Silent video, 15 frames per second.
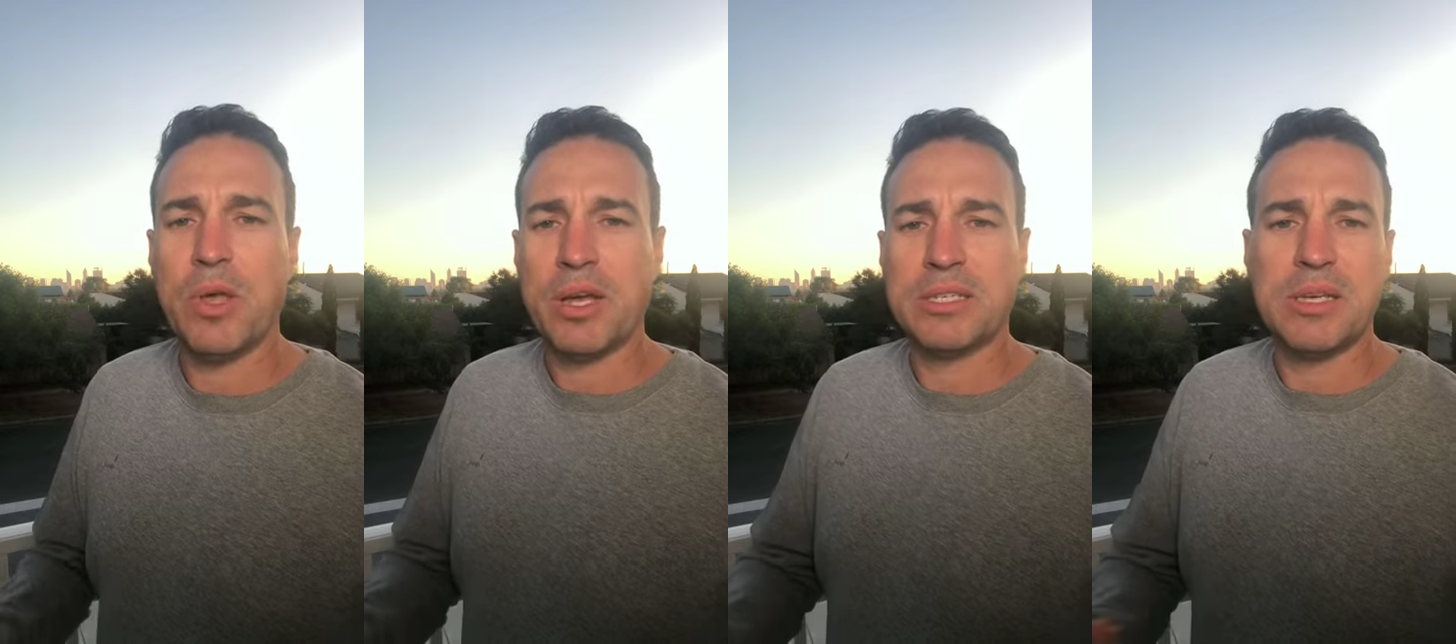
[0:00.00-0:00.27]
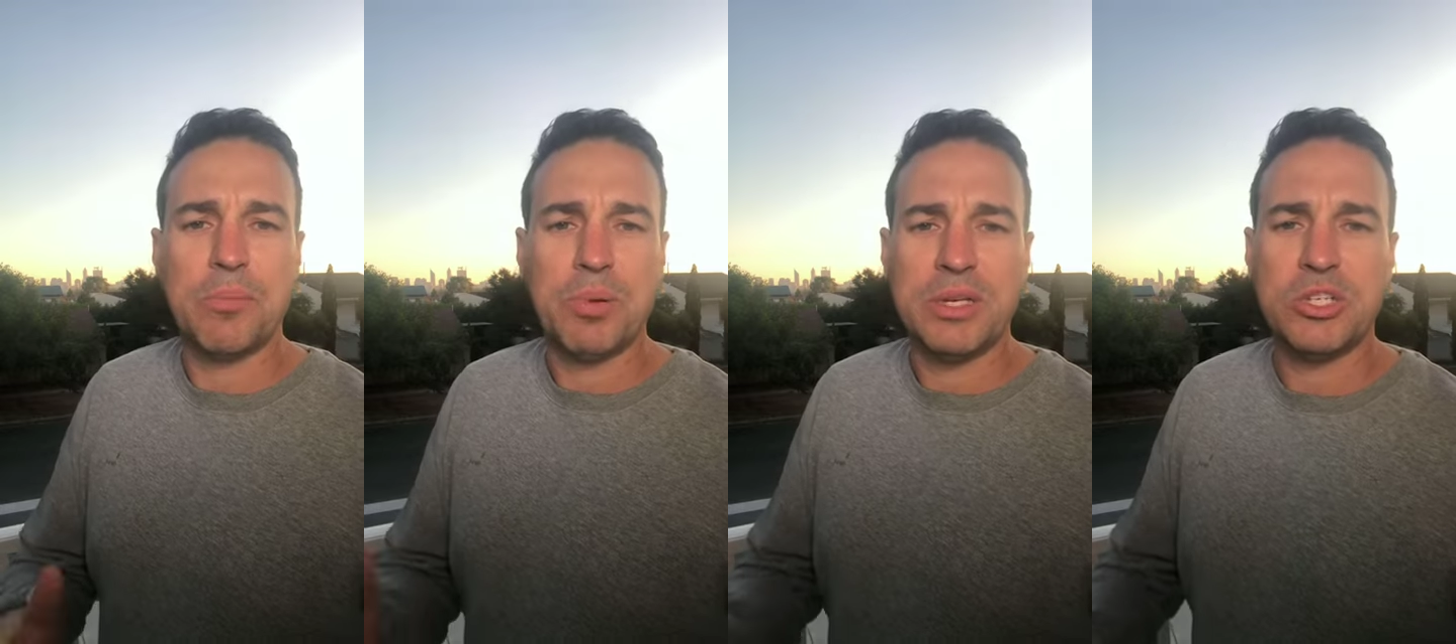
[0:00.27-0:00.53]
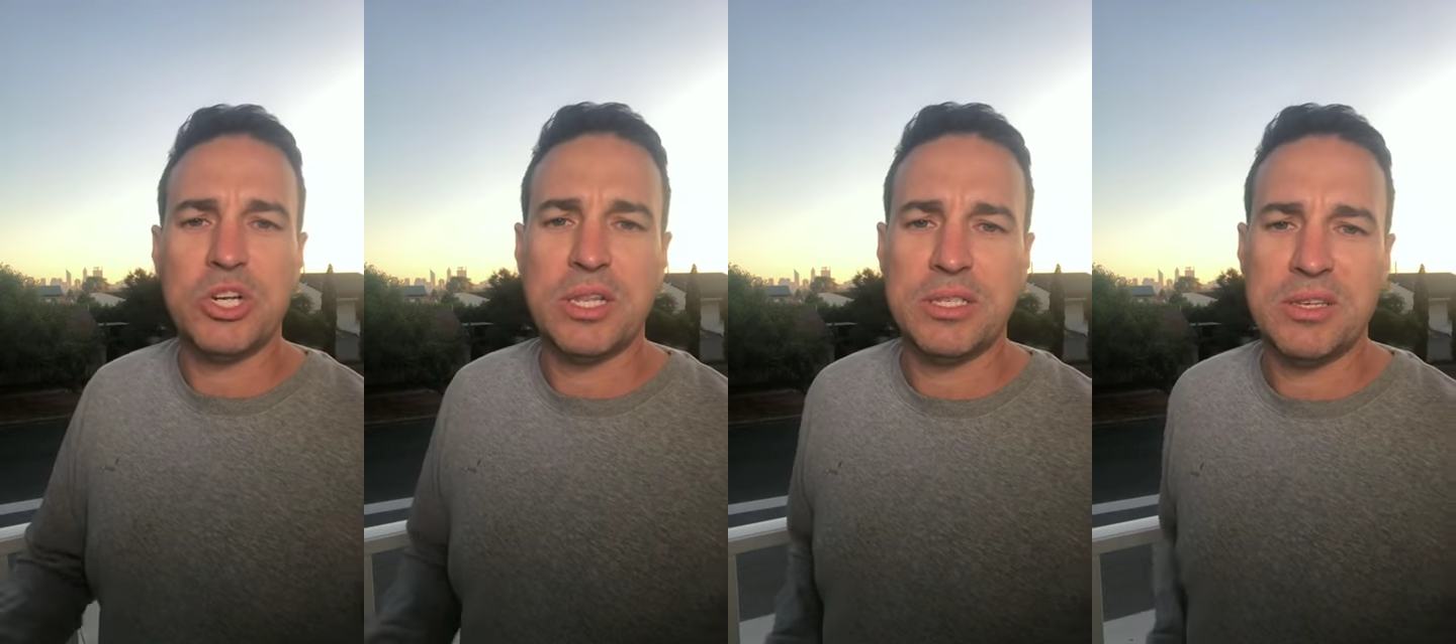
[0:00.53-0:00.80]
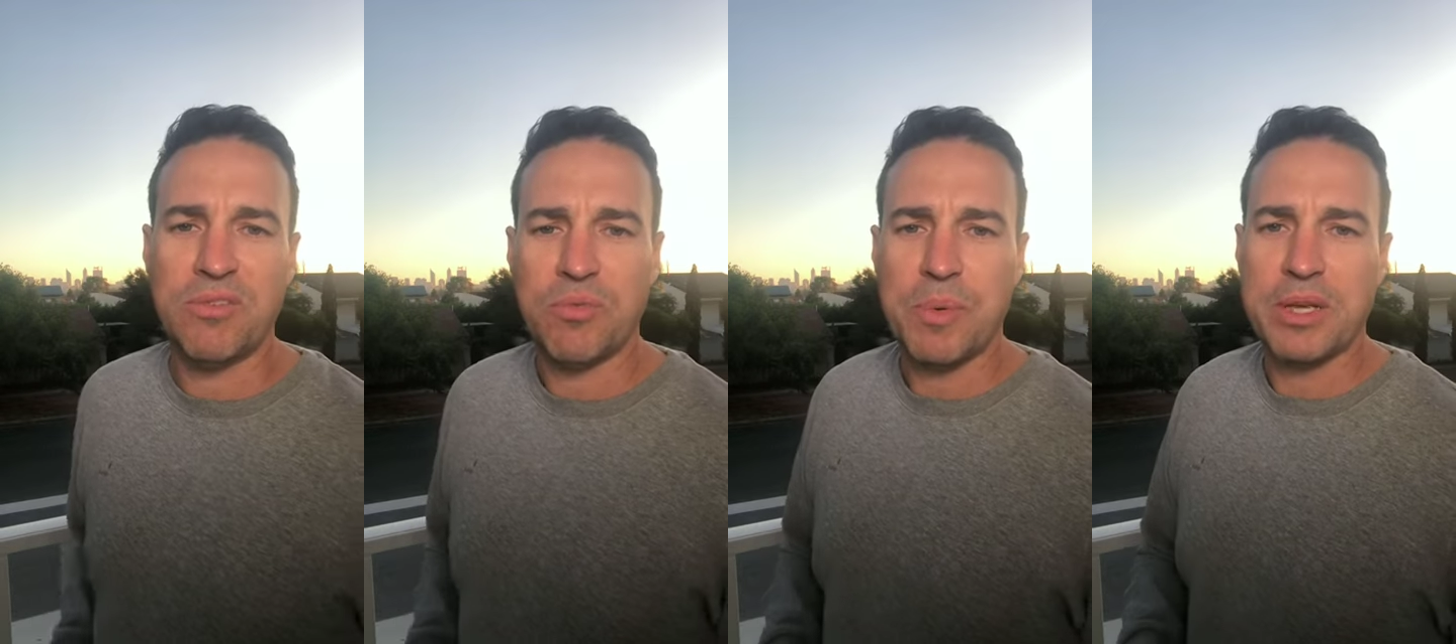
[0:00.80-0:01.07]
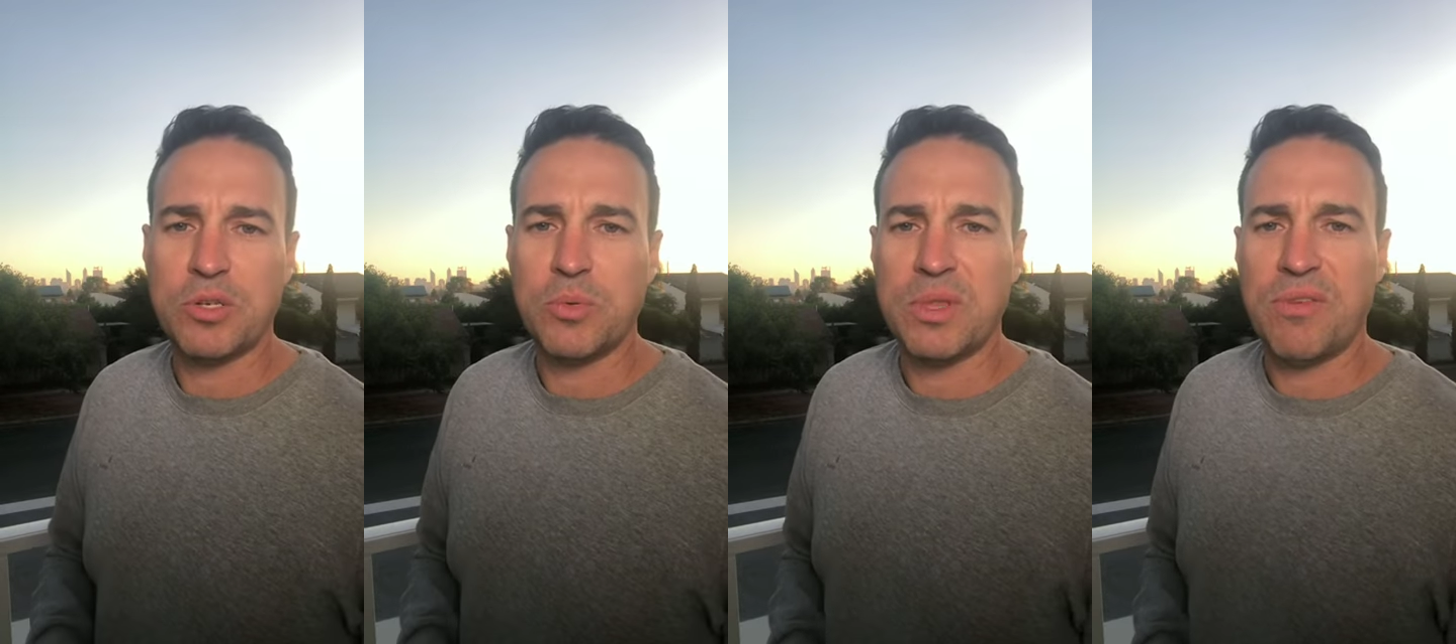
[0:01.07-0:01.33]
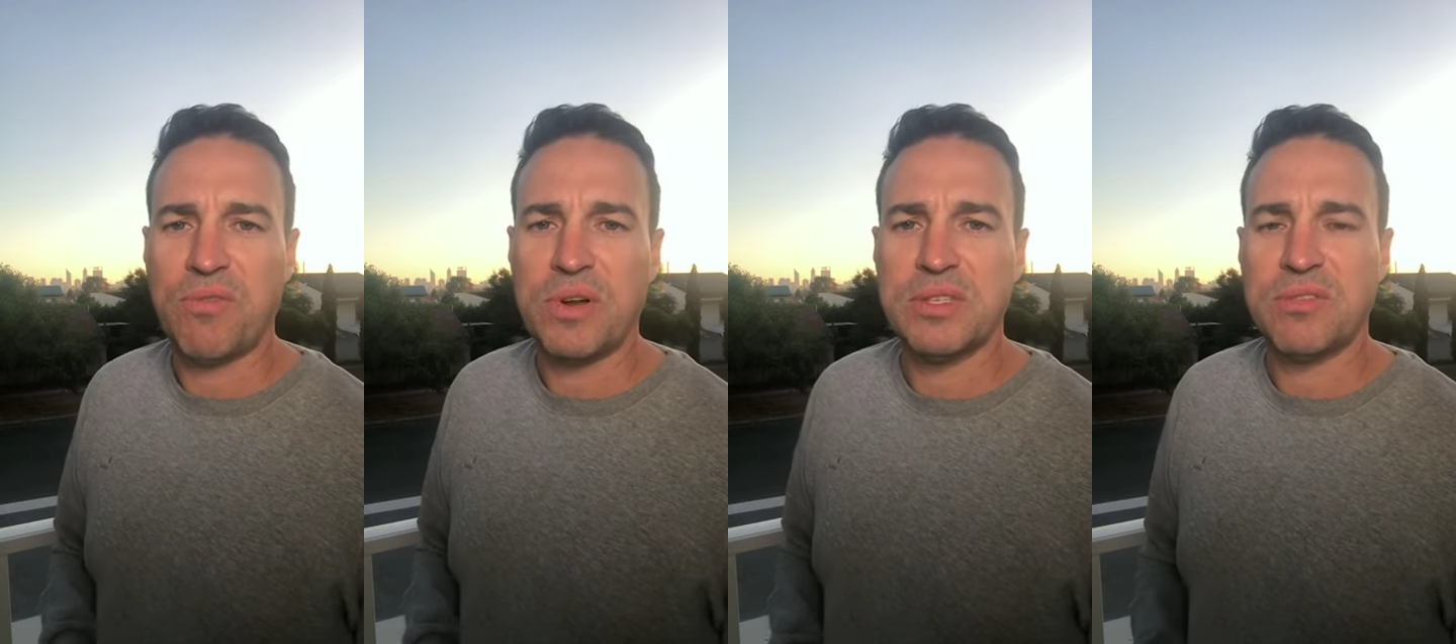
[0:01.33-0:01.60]
Like I said, please share this information
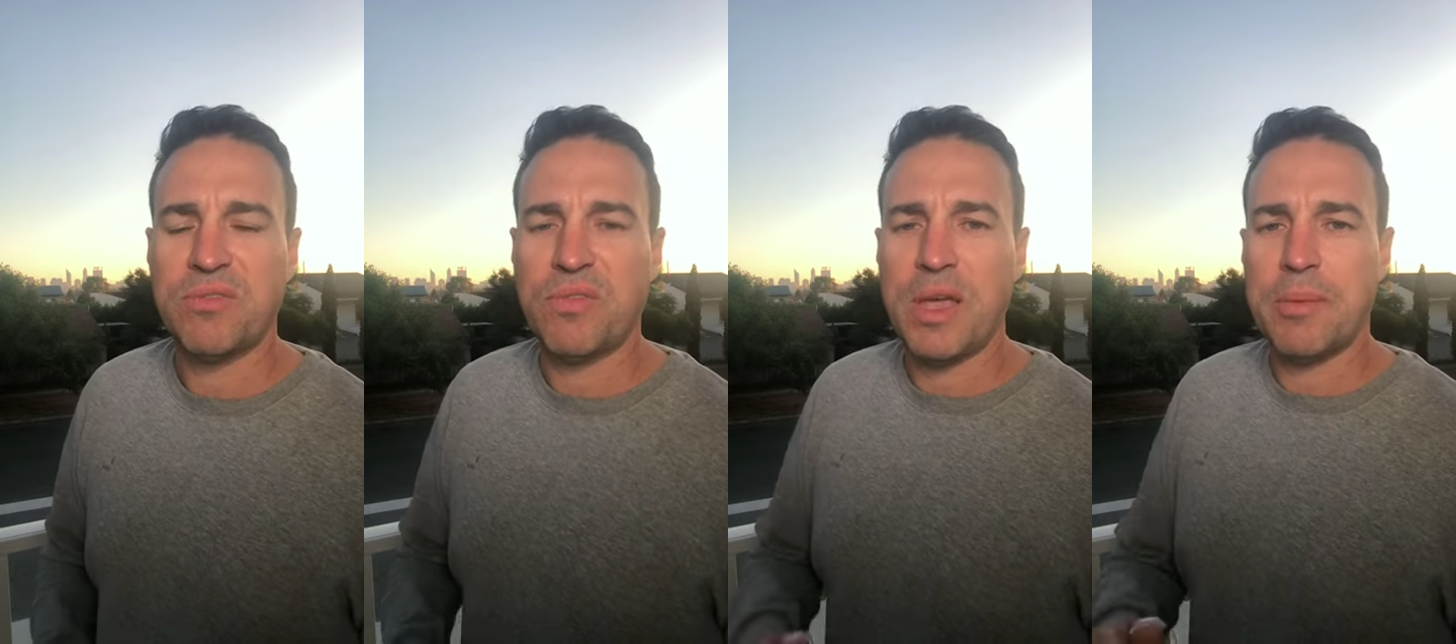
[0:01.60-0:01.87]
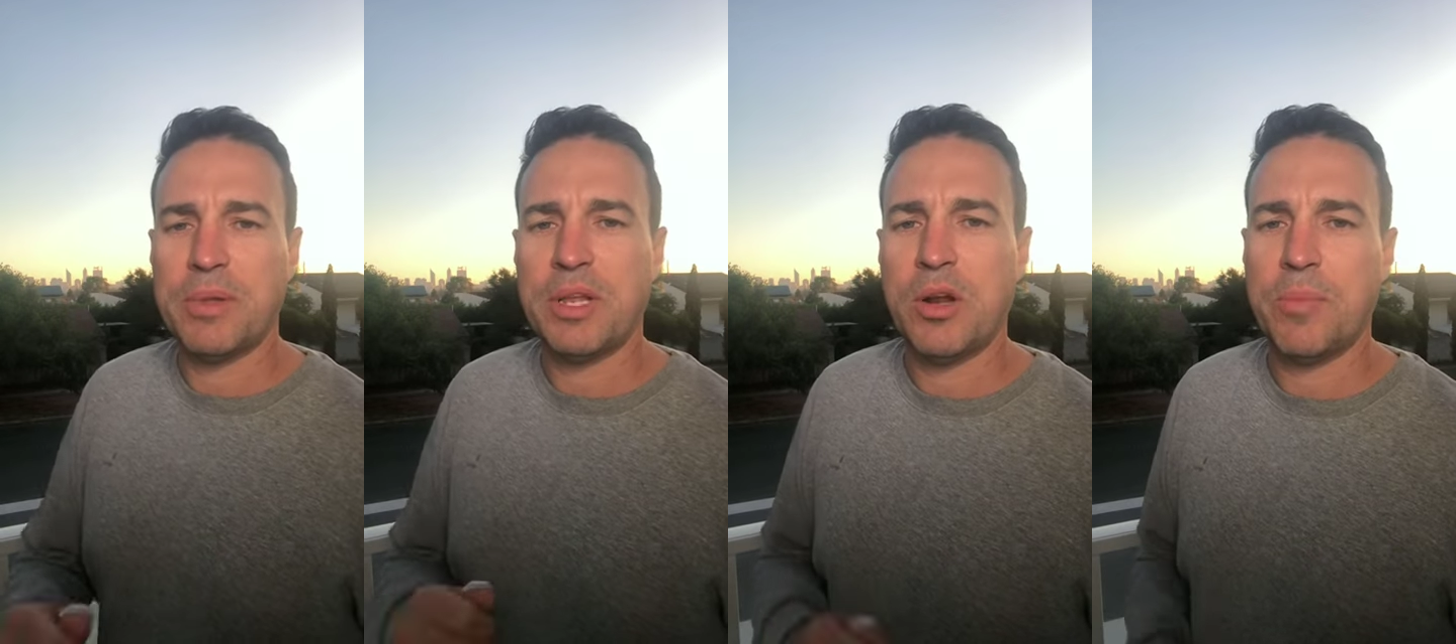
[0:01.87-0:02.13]
with your friends and family,